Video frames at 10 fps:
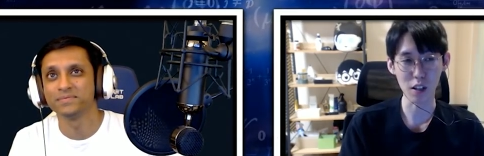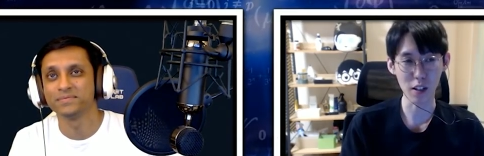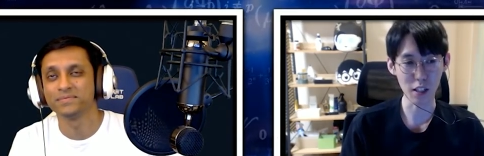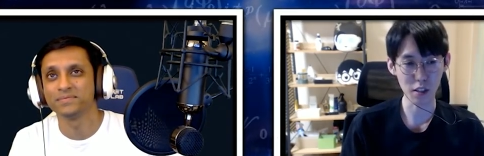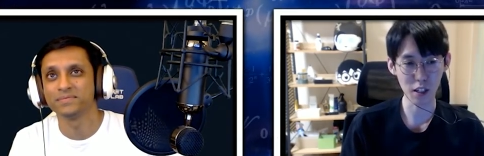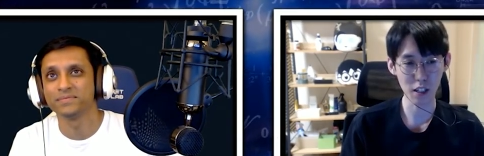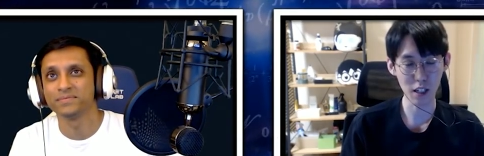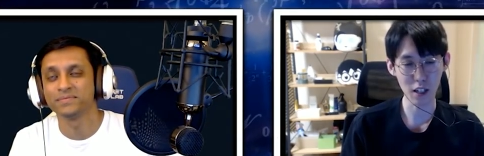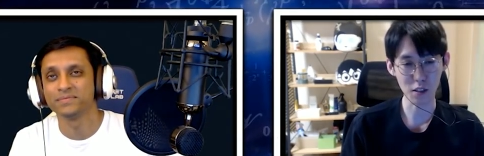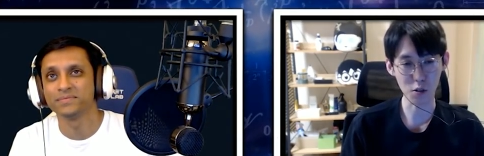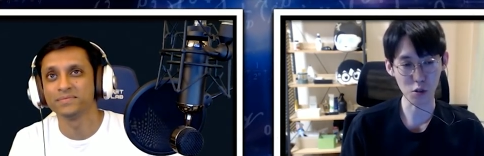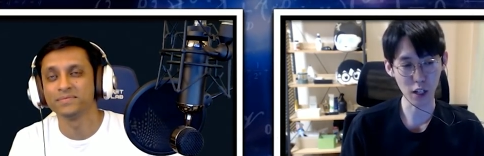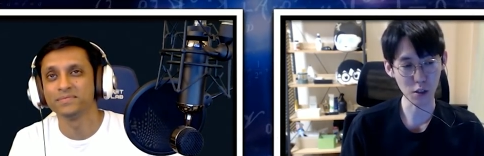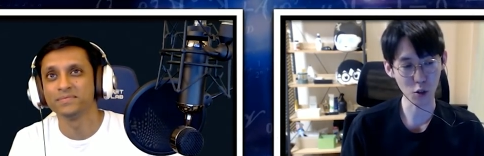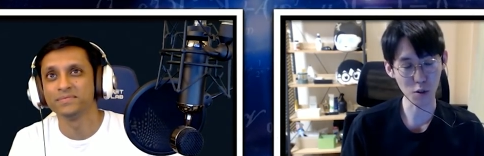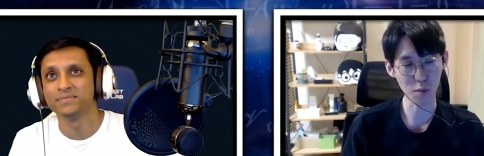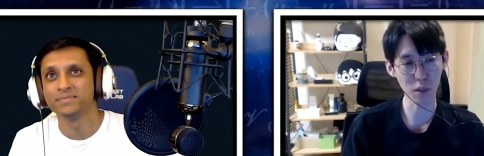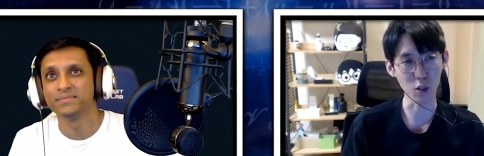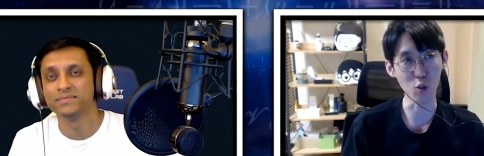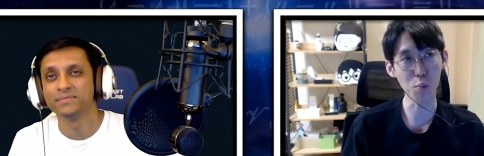Speaker 1: Let's say uh, just let's assume that
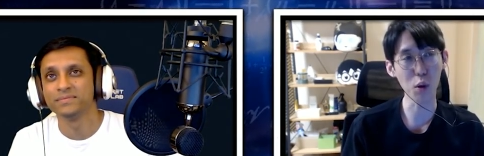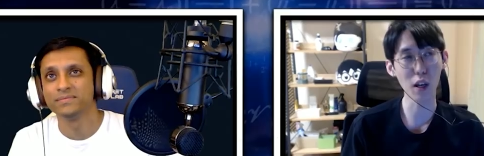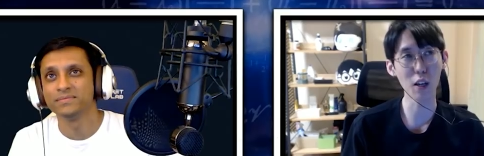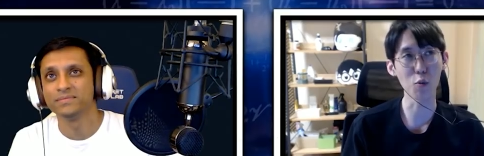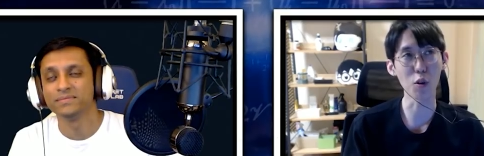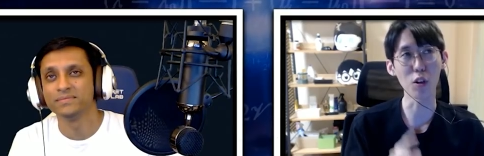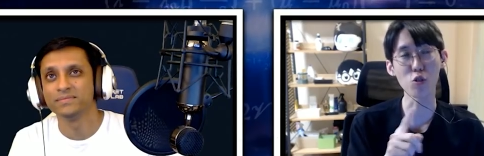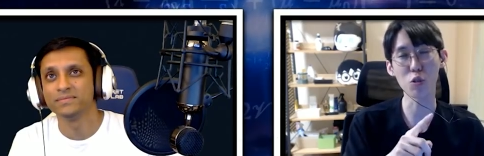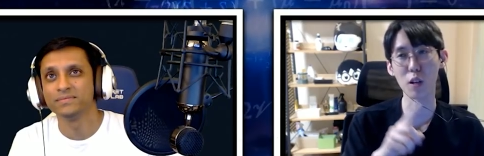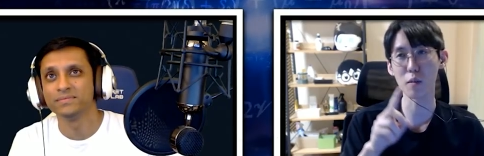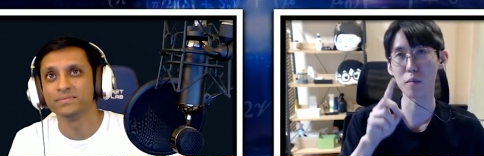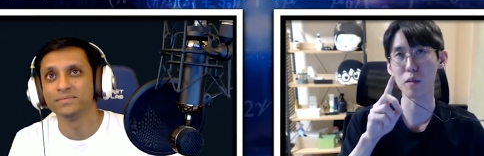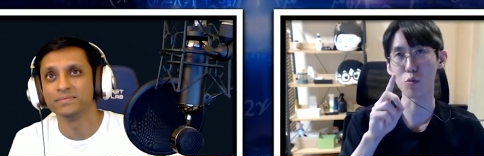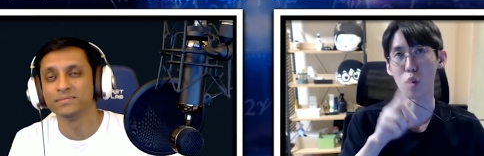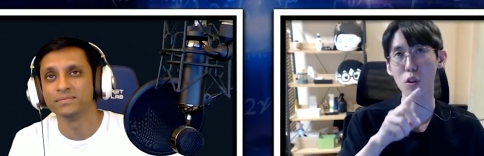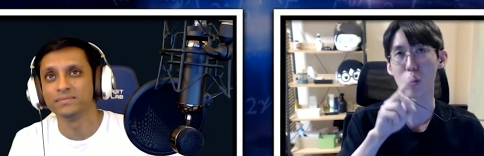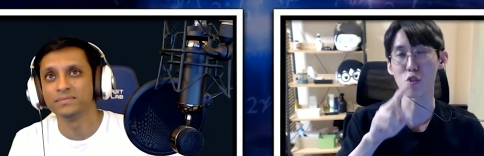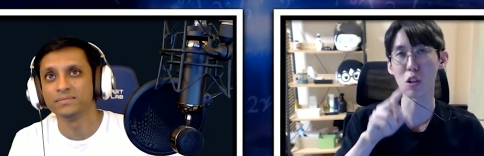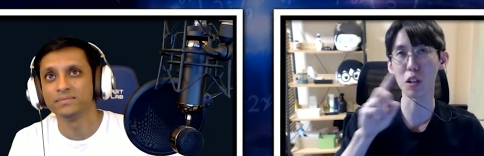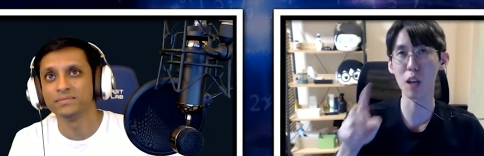you play 100
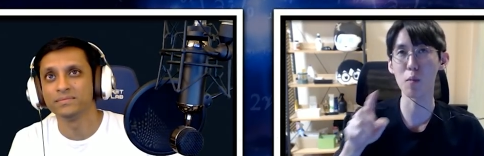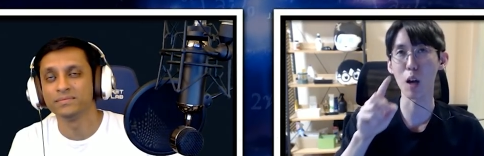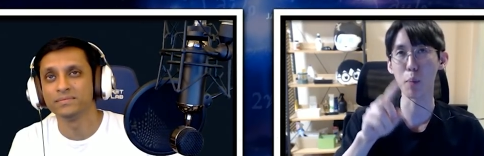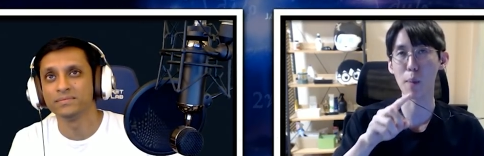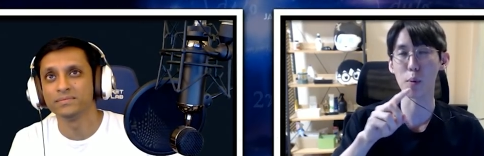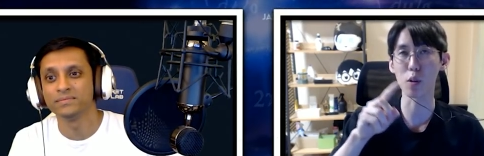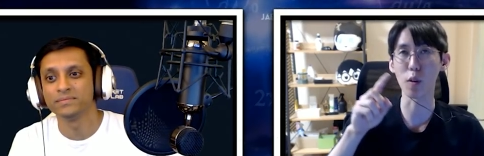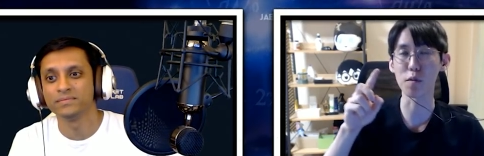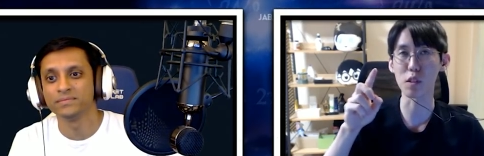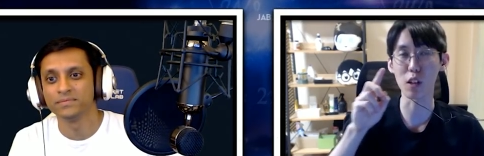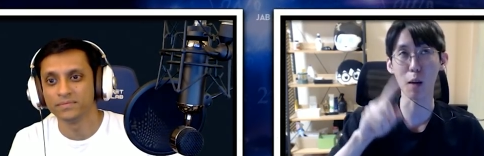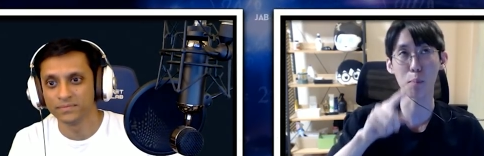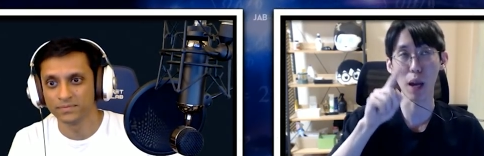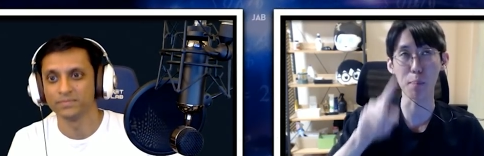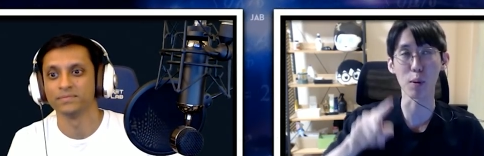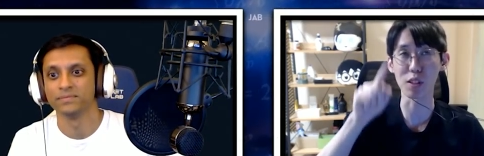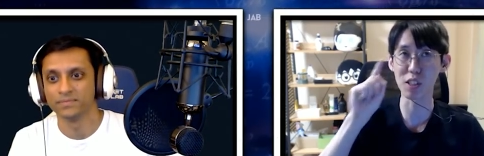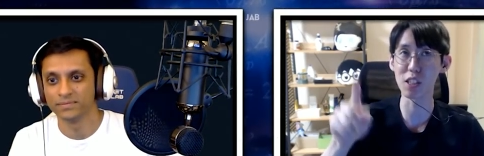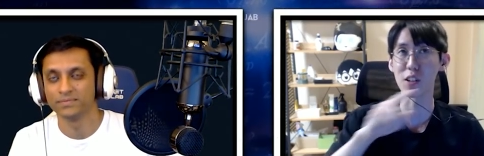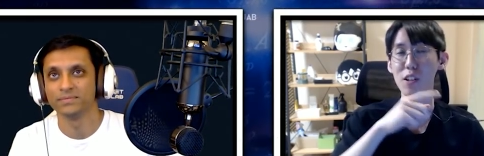100 game rock paper rock paper
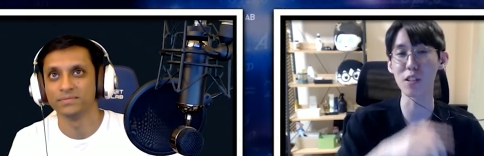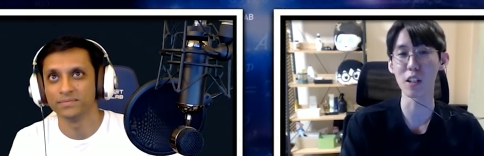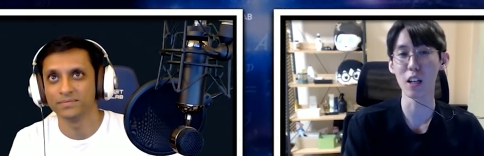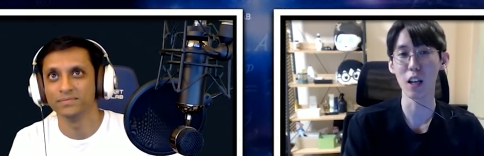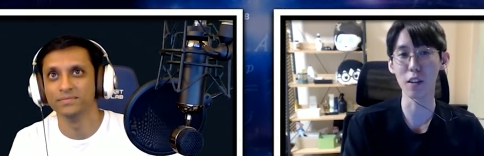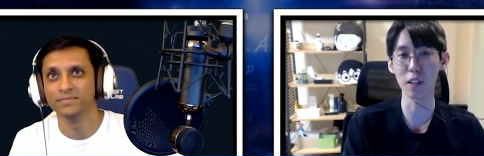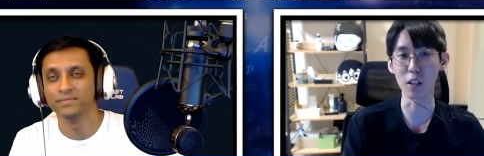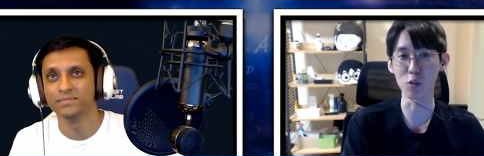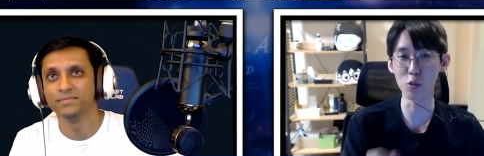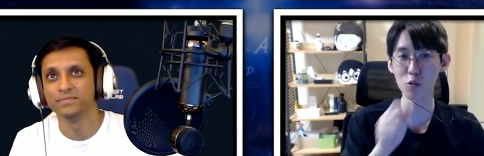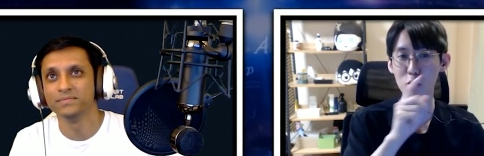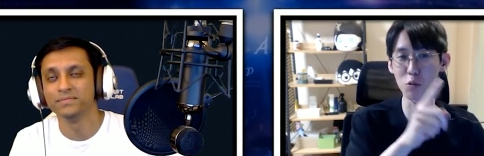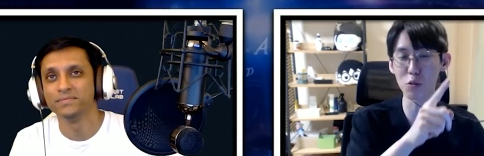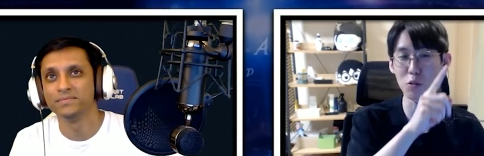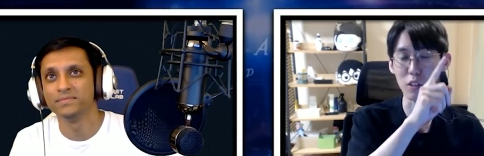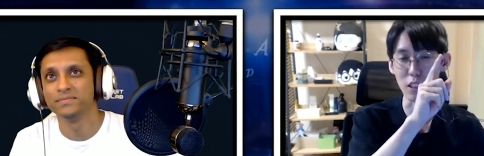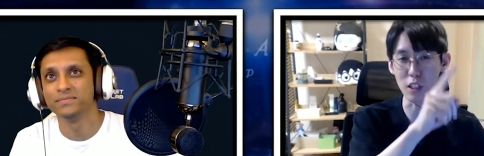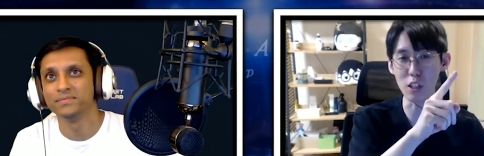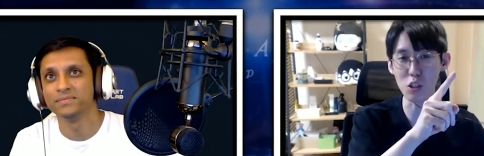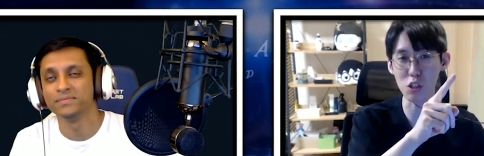scissors, mm-hmm. and then you do
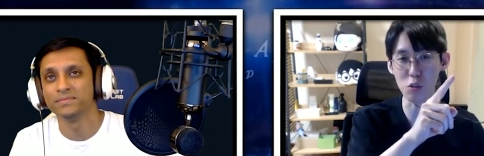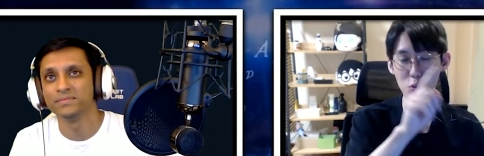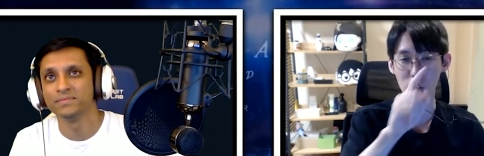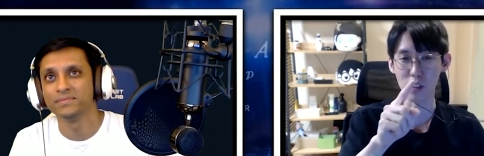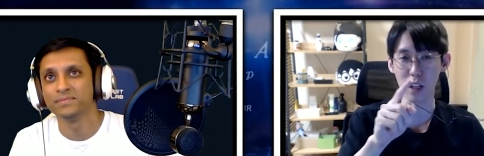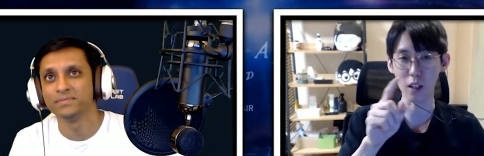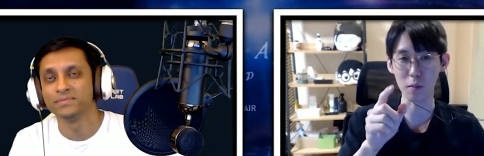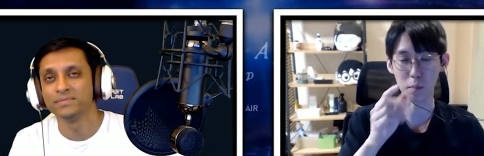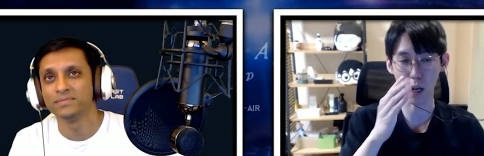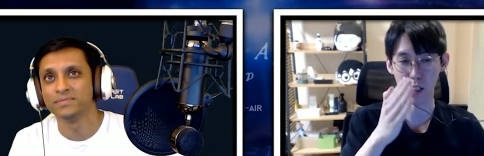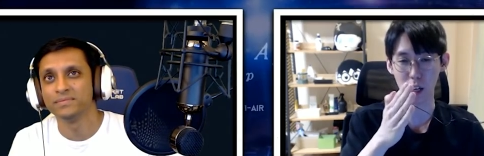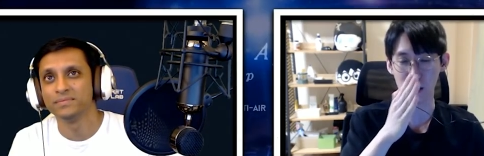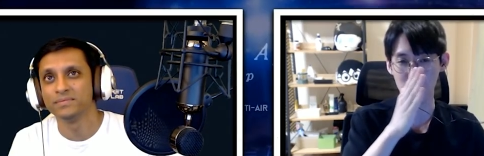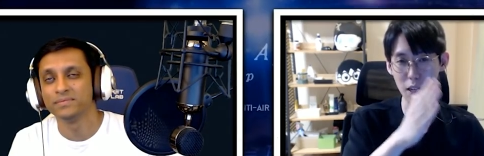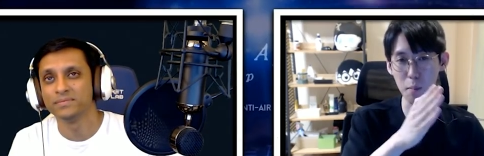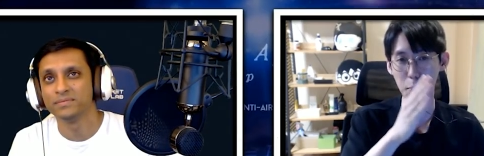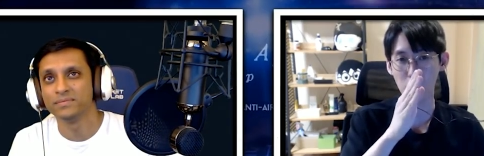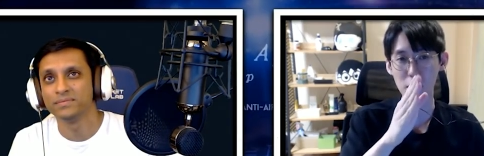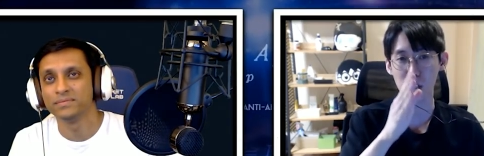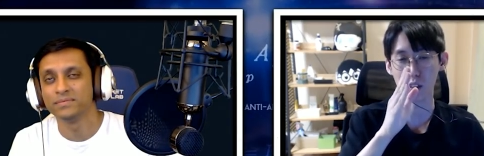each one like by like same
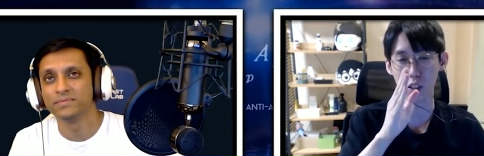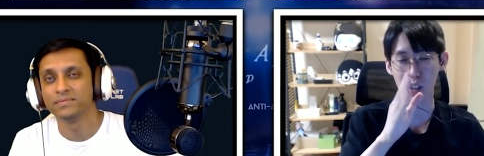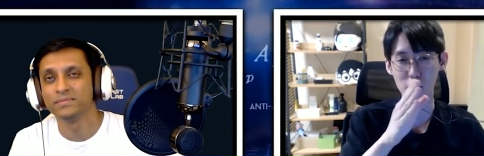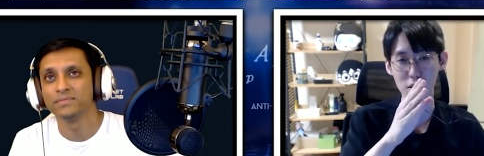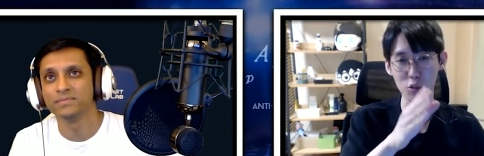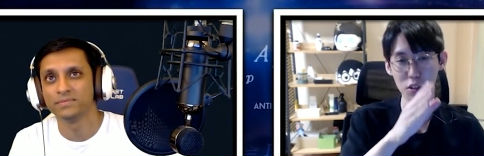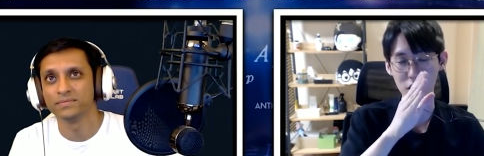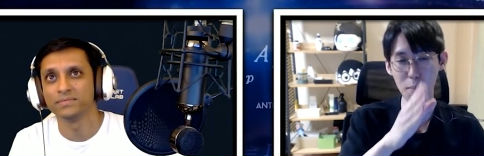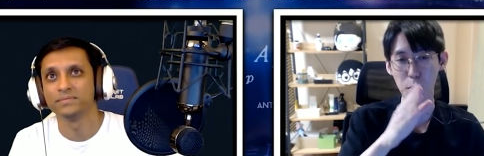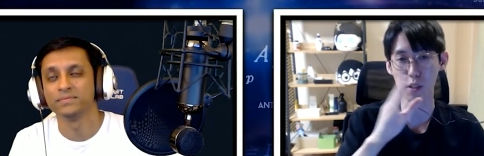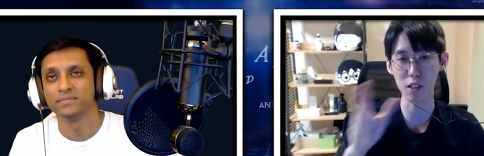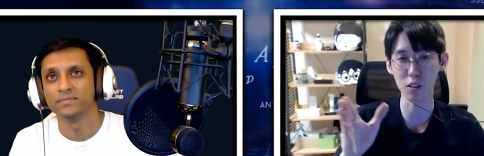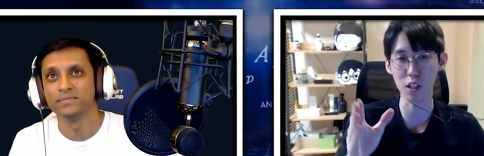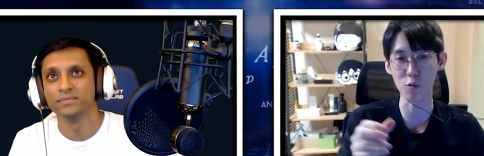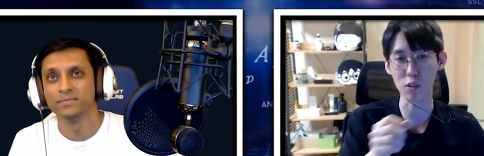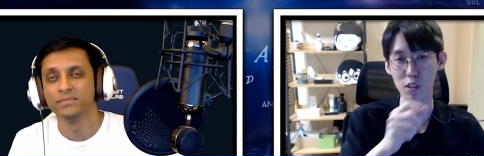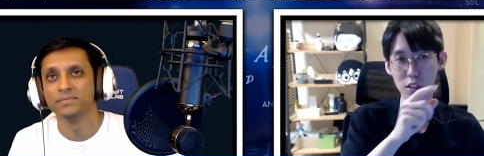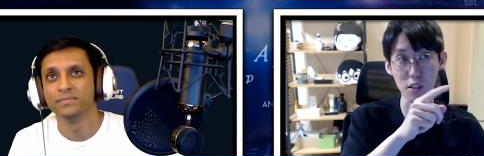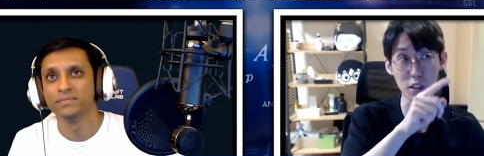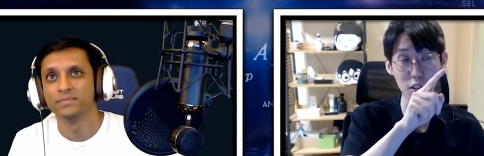percentage with the same percentage, which is
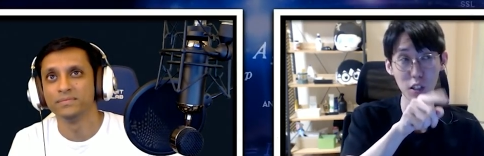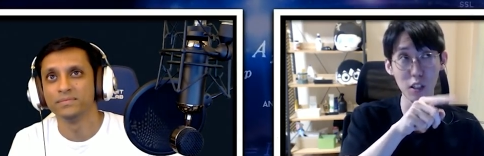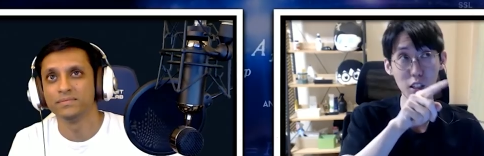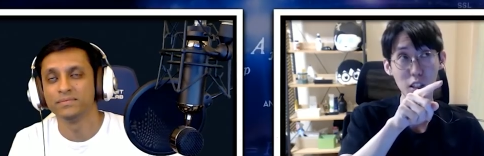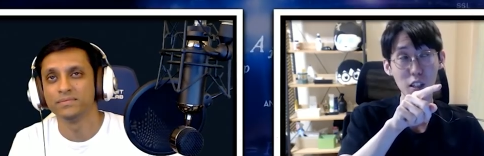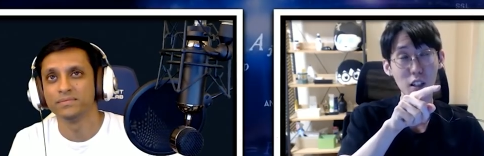three.